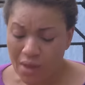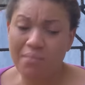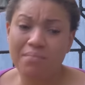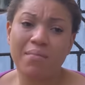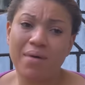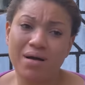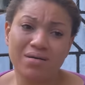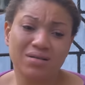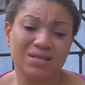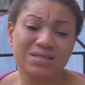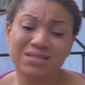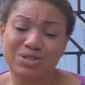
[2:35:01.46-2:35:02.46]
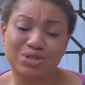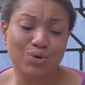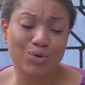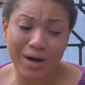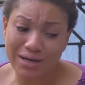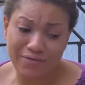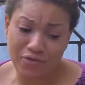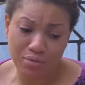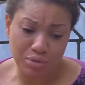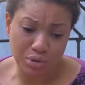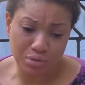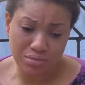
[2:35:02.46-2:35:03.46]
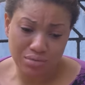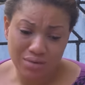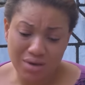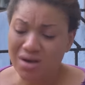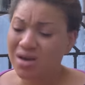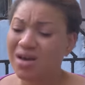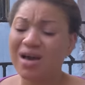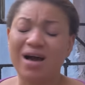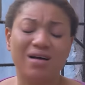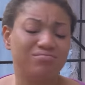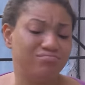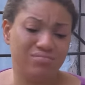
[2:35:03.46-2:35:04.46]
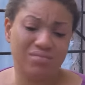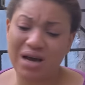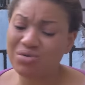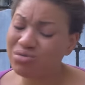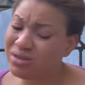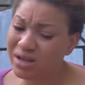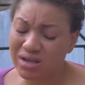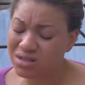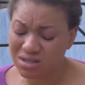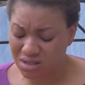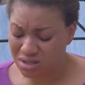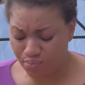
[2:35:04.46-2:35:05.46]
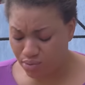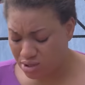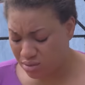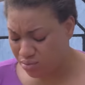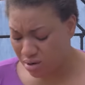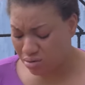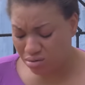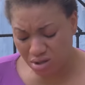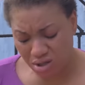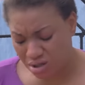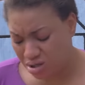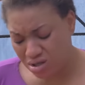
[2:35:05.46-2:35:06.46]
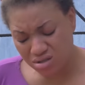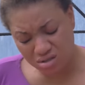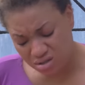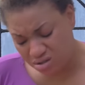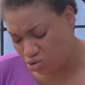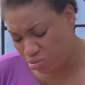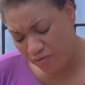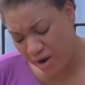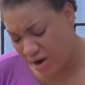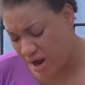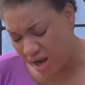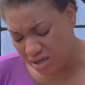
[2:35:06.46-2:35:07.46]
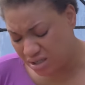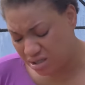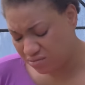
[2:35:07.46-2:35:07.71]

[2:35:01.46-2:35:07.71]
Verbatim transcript: Mama, this is so hard for me. Oh. I don't think this is possible. I don't think it, it will be very hard.